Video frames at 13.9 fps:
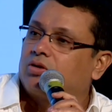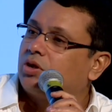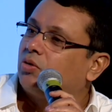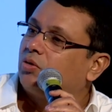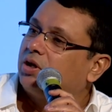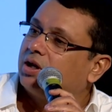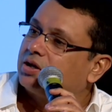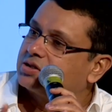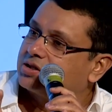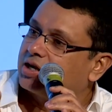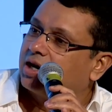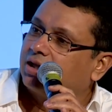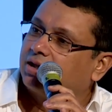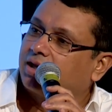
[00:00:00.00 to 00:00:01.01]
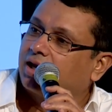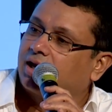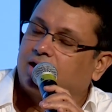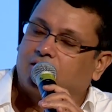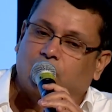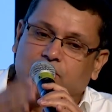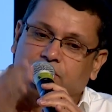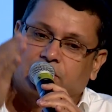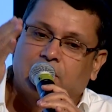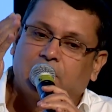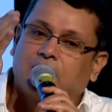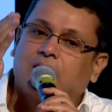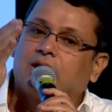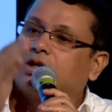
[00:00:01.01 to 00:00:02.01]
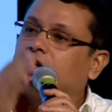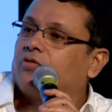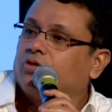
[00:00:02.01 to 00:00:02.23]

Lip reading: the only understanding that I had was that if